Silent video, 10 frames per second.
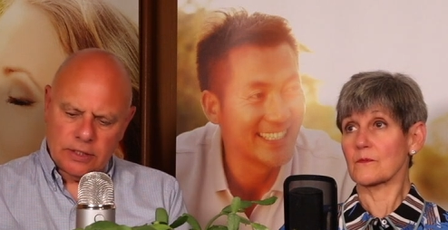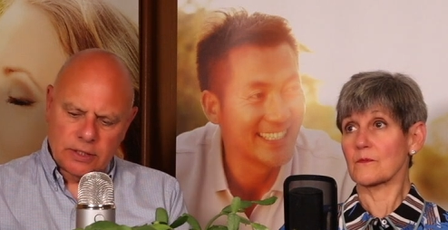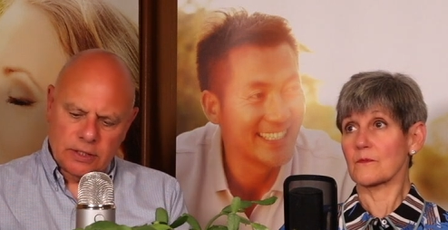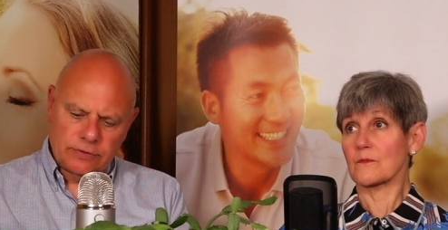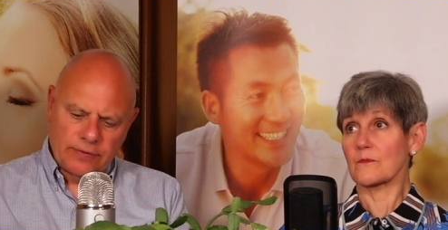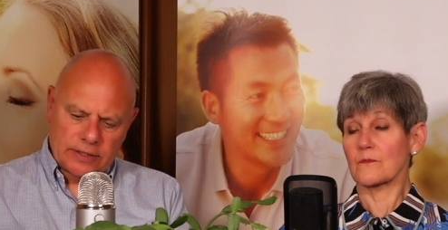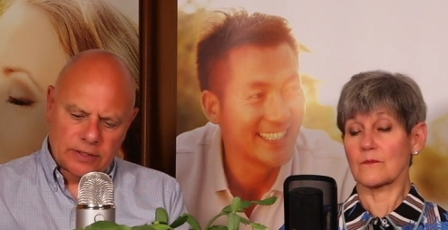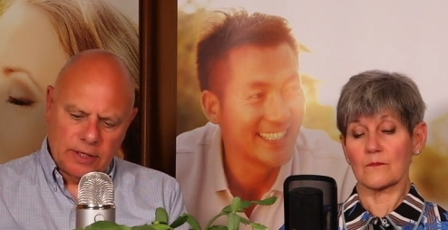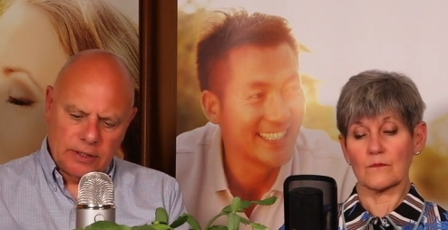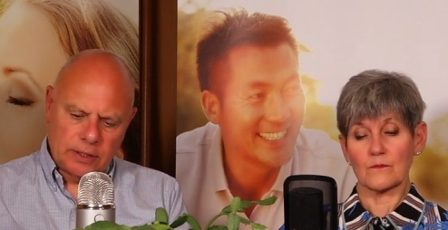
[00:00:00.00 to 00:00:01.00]
Speaker 1: testing is
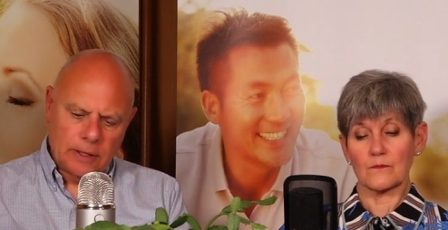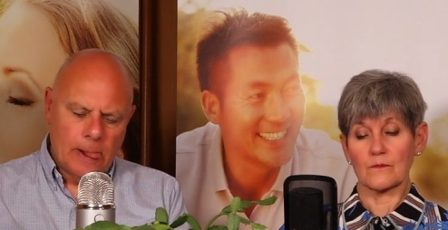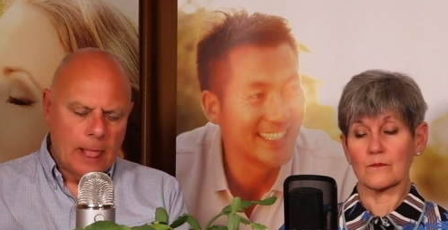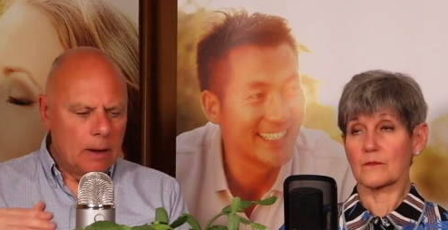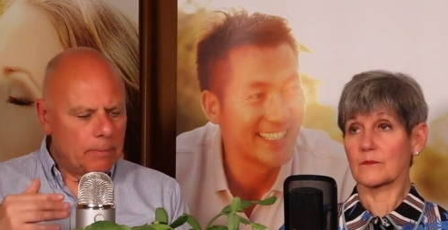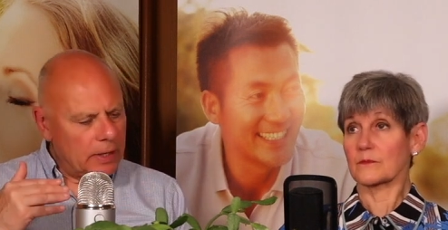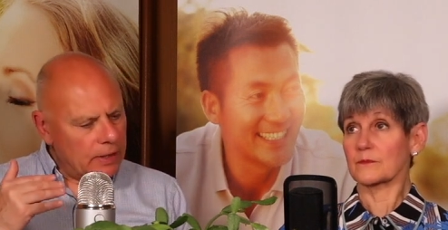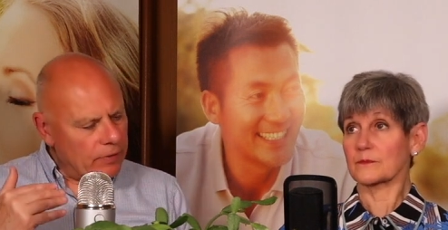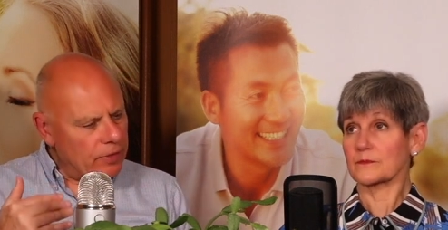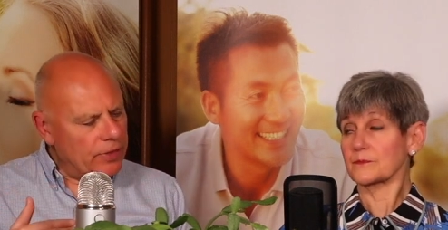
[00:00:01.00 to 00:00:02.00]
fascinating, but
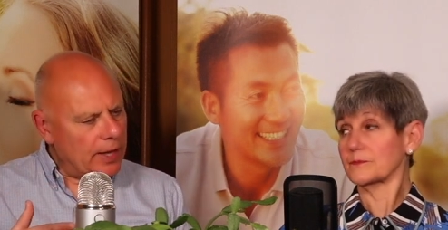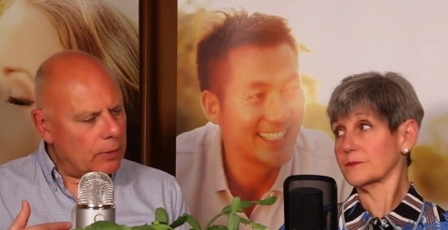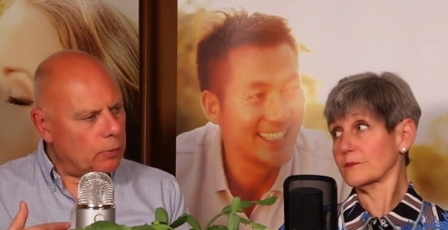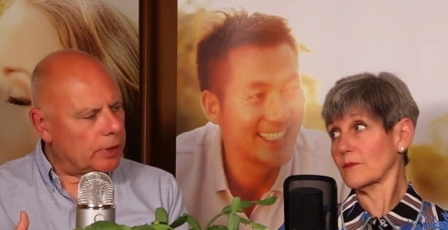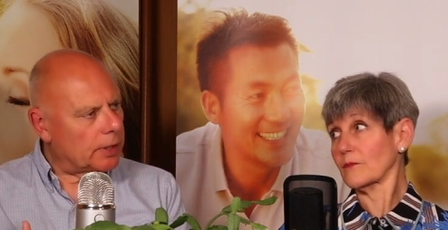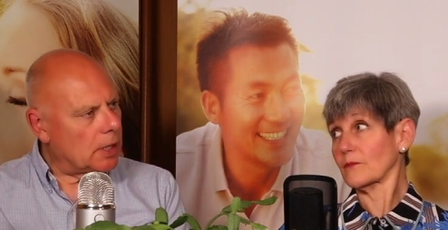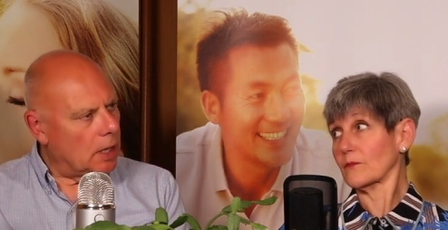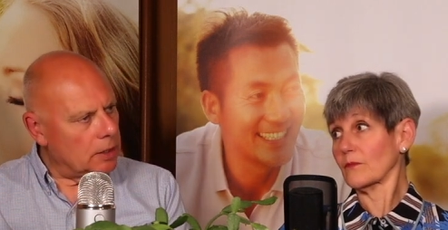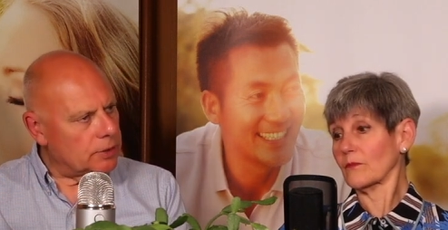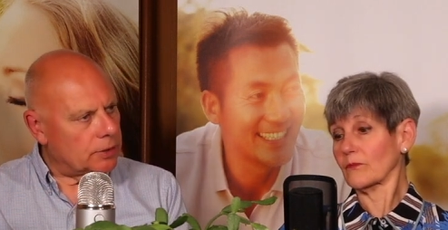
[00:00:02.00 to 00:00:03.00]
even then, what it
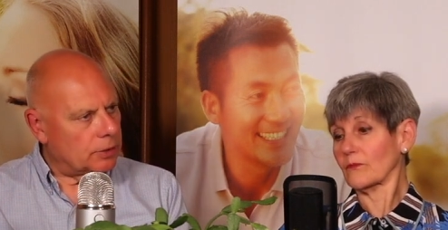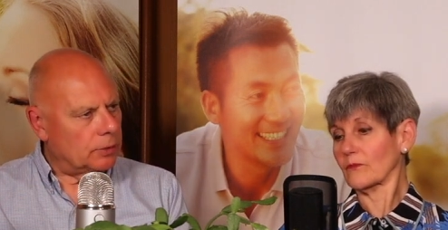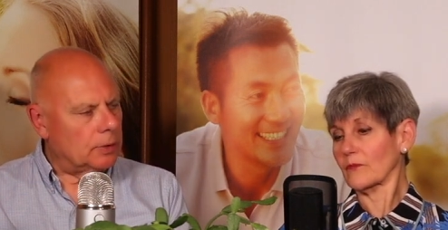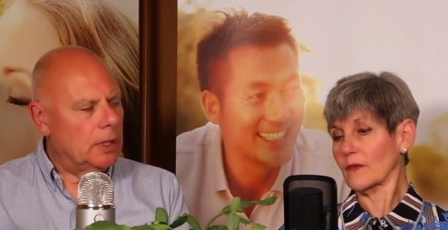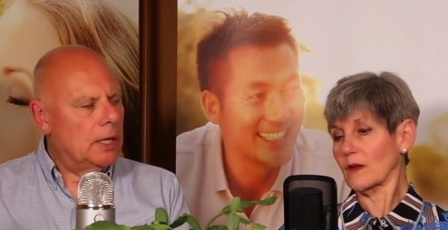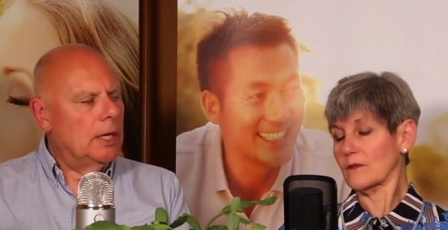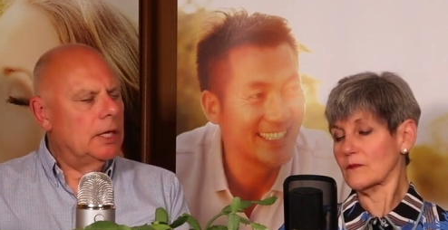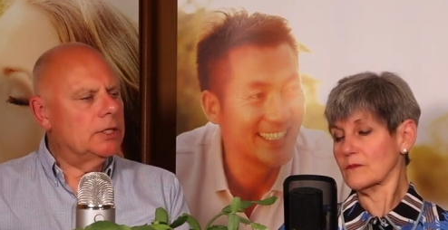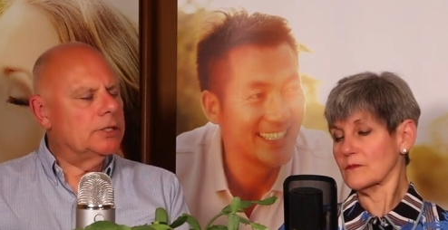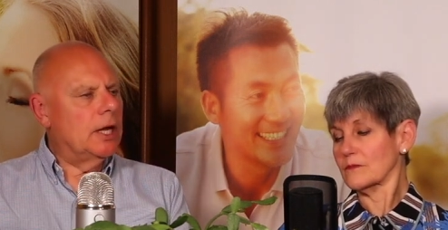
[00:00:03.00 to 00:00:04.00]
can't do
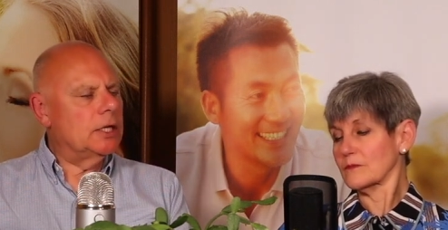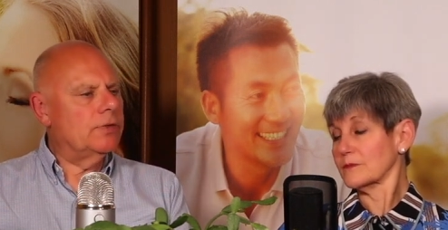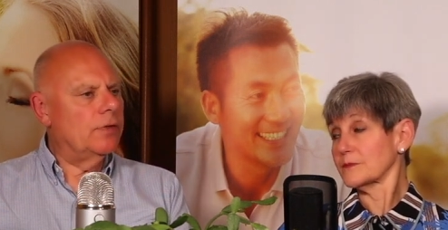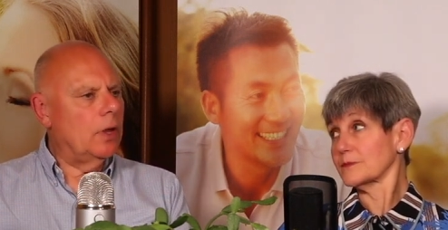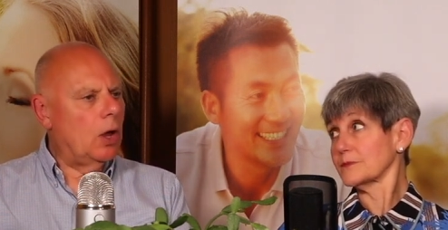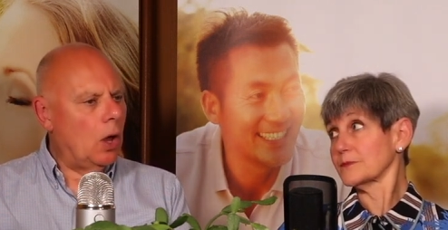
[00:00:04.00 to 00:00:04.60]
is test for the